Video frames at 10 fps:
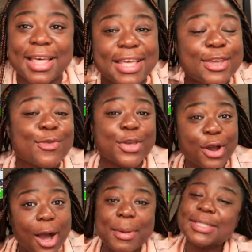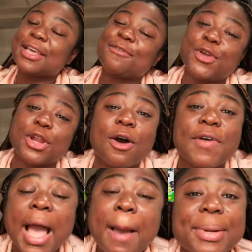that. Thank you for your comments, thank you for your love.